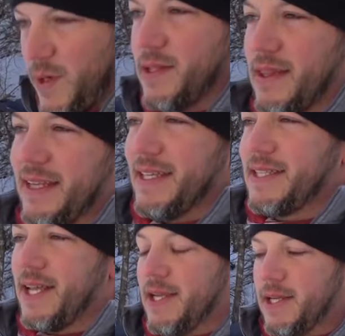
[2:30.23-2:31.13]
want
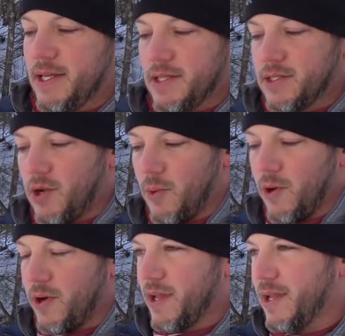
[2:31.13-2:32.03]
this
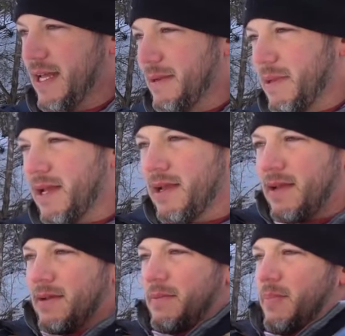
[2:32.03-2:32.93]
toward enemy.
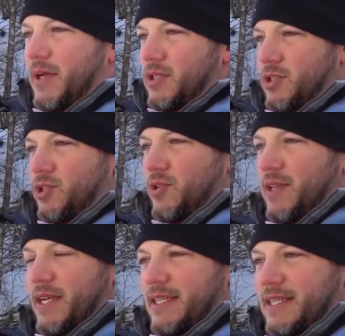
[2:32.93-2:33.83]
But
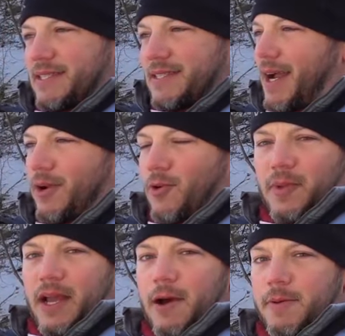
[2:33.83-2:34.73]
shooting like this is not
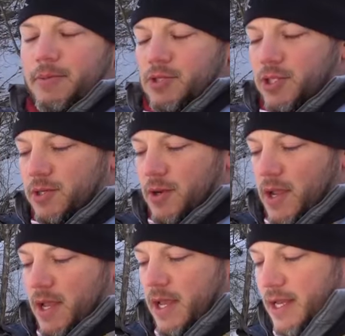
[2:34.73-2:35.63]
normally how people shoot.
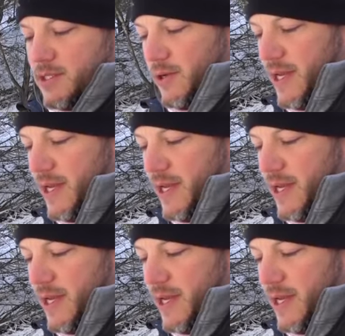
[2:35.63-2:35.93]
And so